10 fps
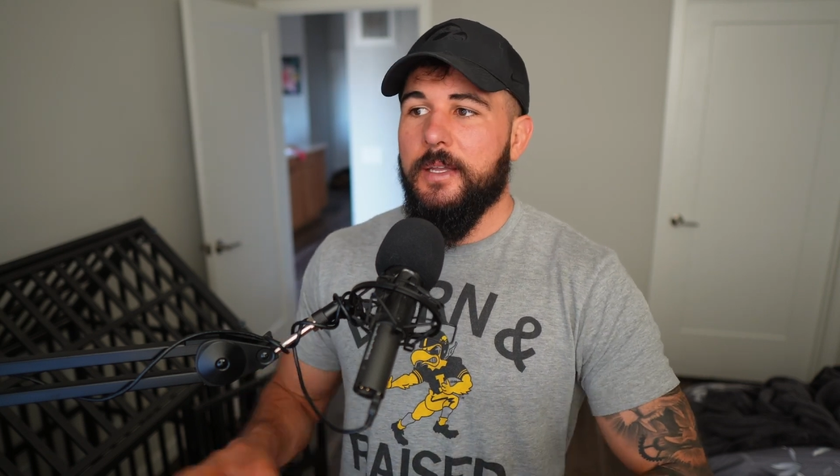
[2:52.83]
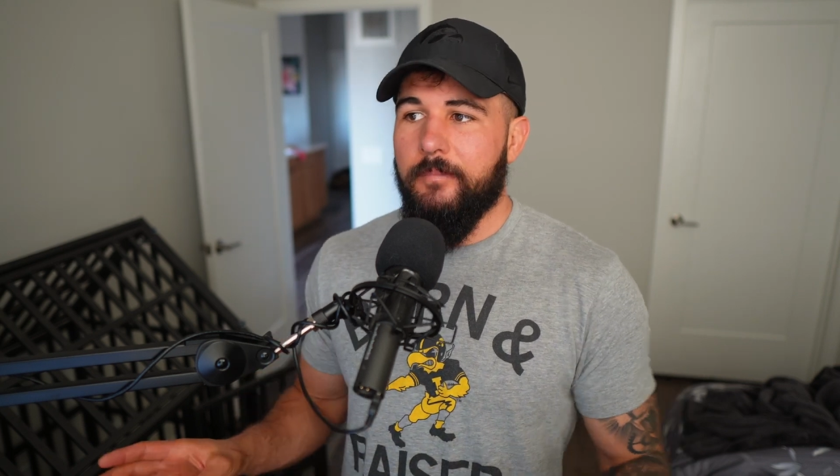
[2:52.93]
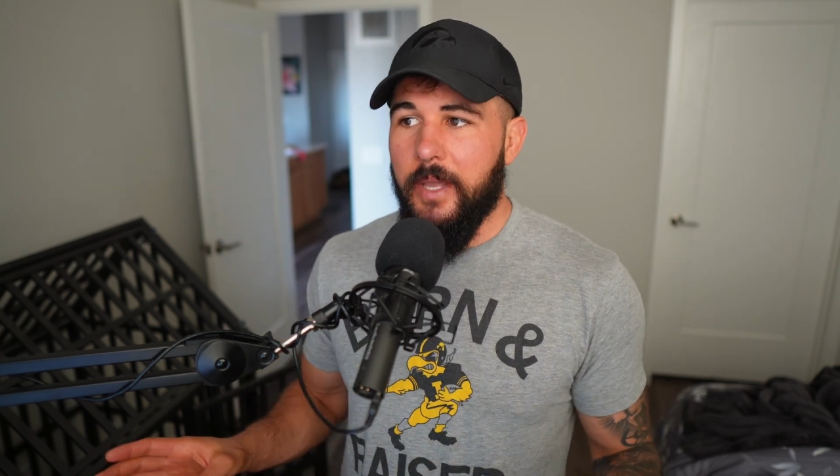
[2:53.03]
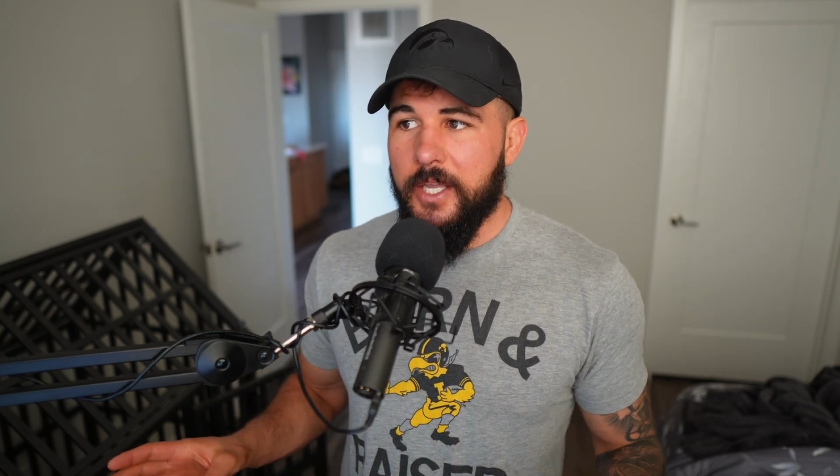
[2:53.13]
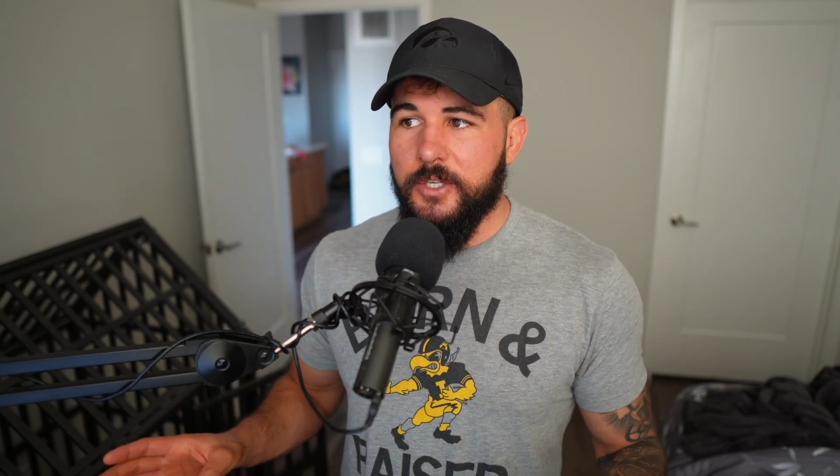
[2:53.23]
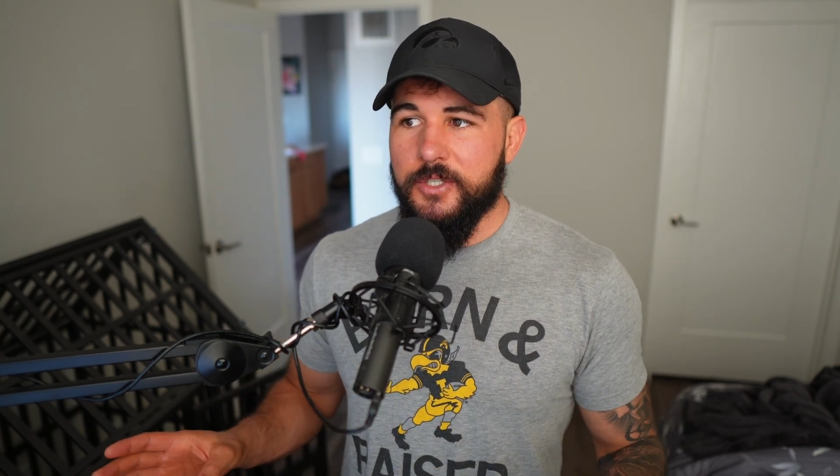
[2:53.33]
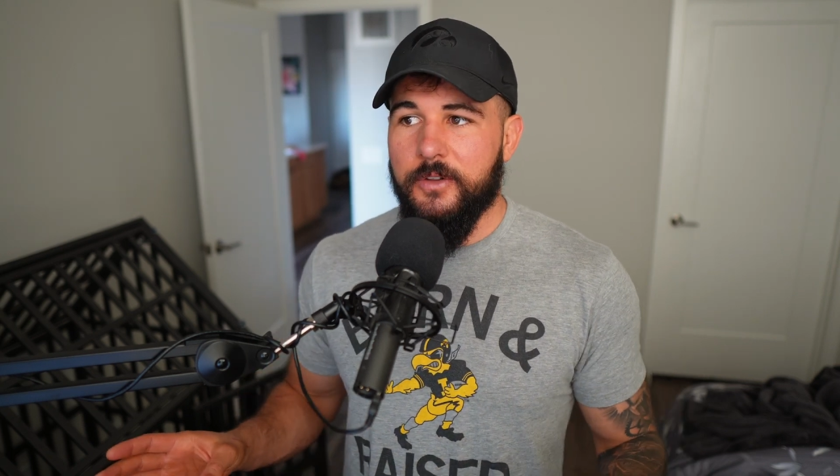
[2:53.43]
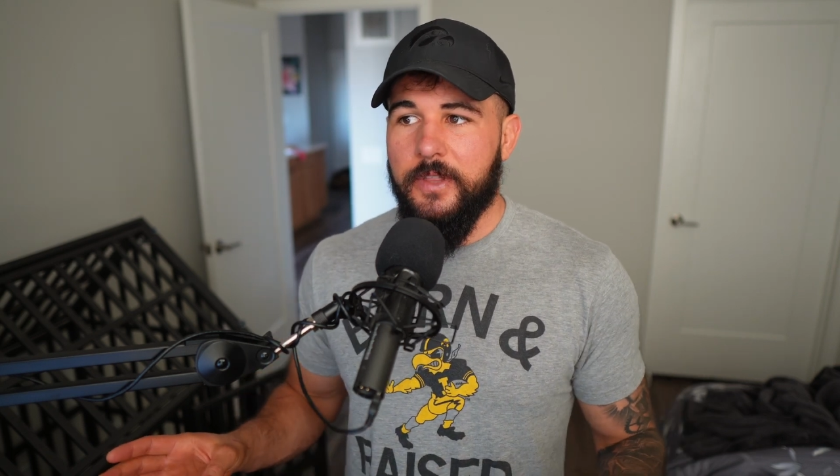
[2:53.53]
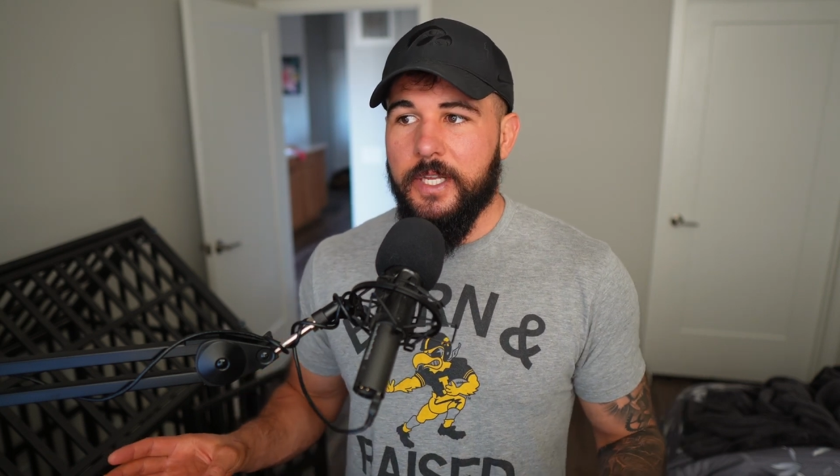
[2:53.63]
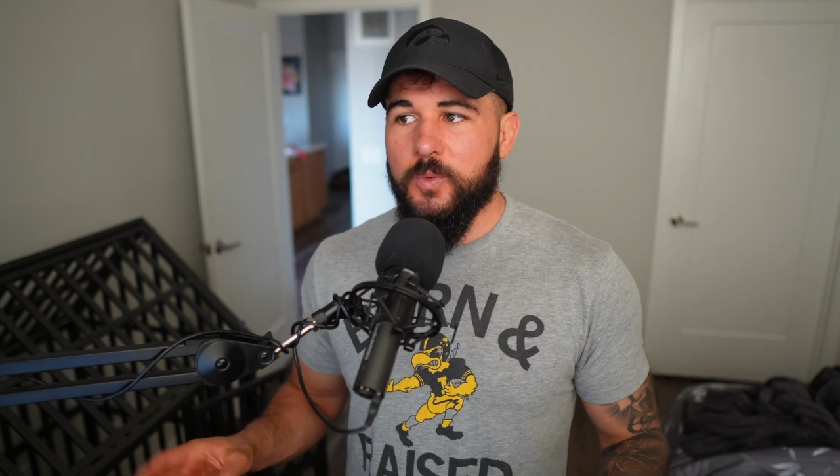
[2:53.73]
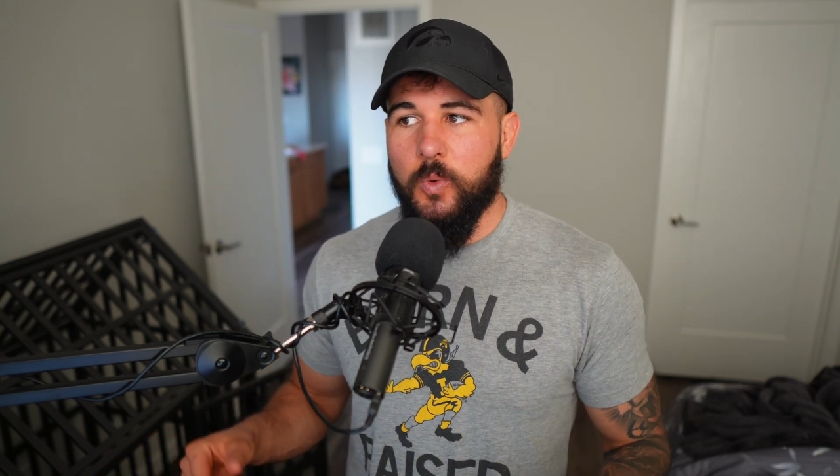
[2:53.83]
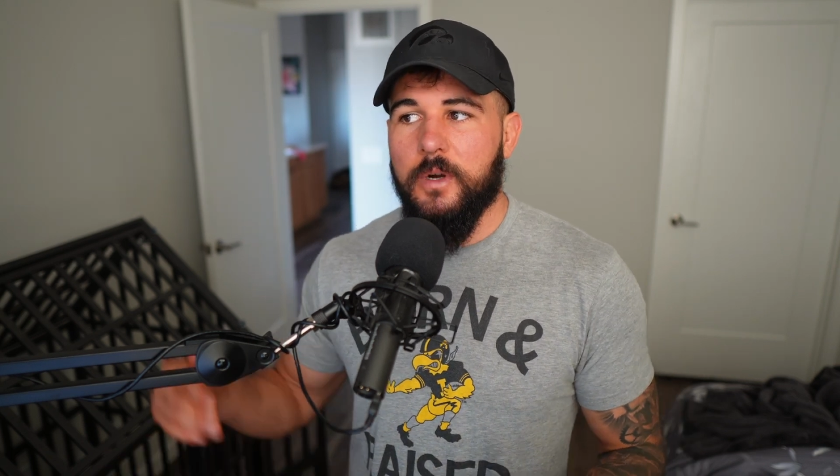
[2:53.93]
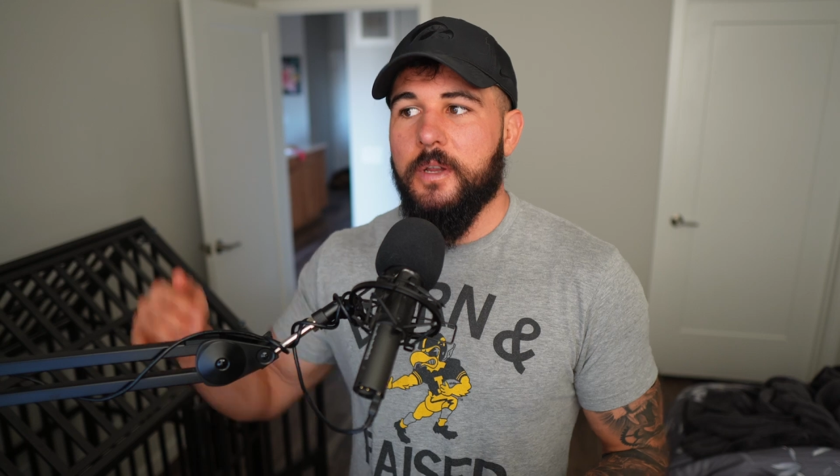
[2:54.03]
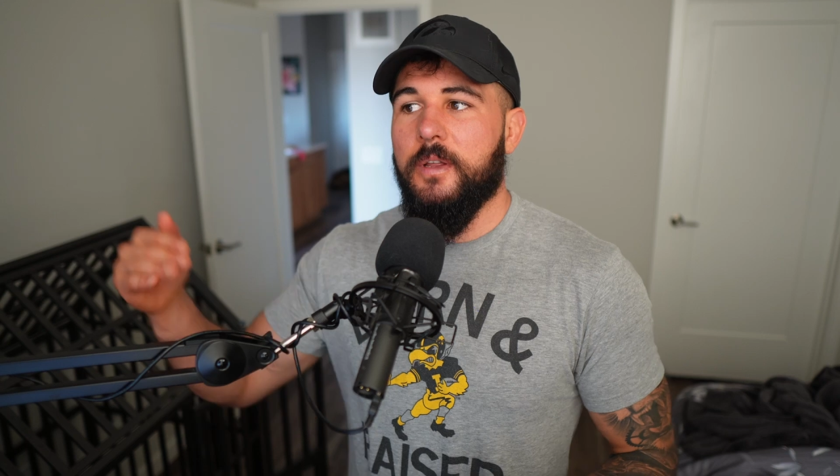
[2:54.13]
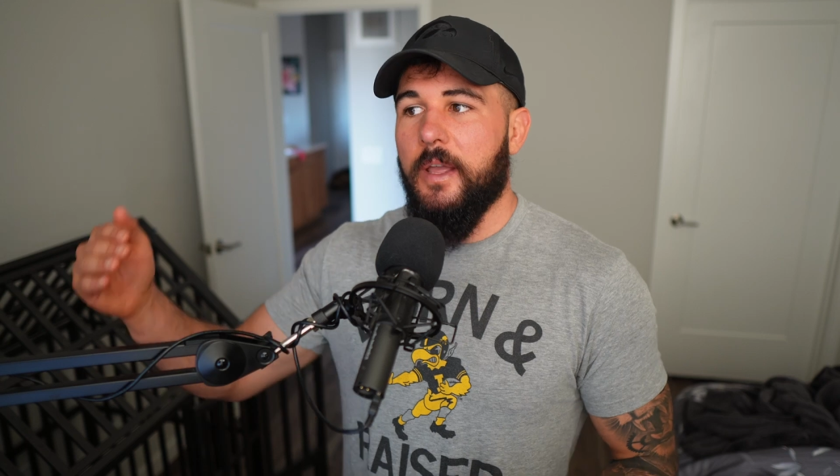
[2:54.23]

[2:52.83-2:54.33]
making sure things work,